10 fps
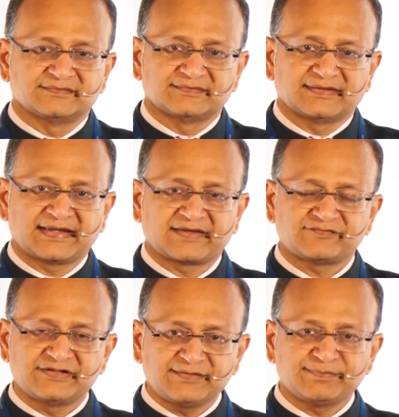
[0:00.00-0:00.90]

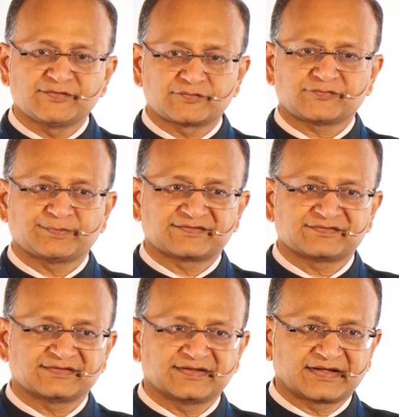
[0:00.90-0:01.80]
have deep
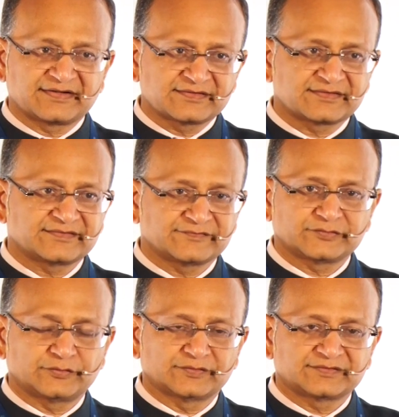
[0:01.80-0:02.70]
introspection and iterative
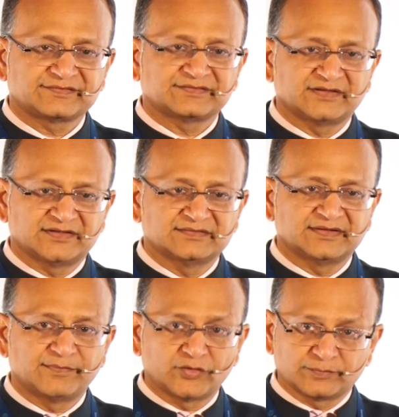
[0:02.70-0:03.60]
thoughts
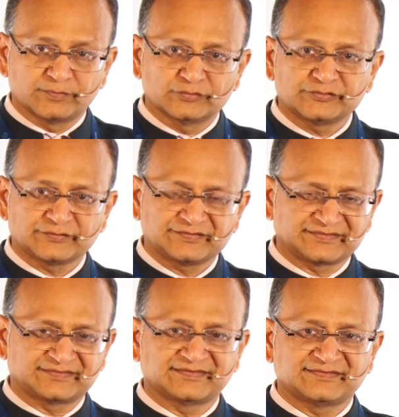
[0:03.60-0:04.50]
about both your
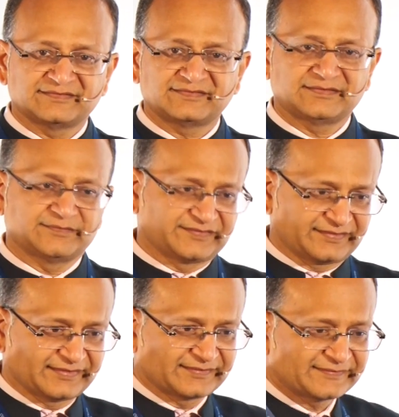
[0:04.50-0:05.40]
successes and
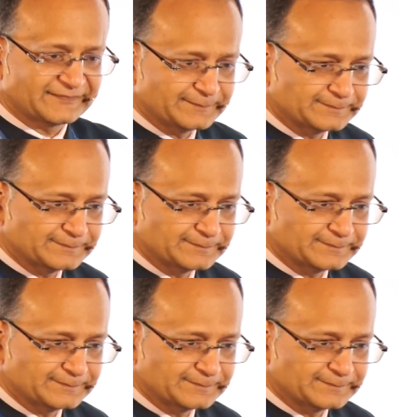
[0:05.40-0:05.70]
mistakes.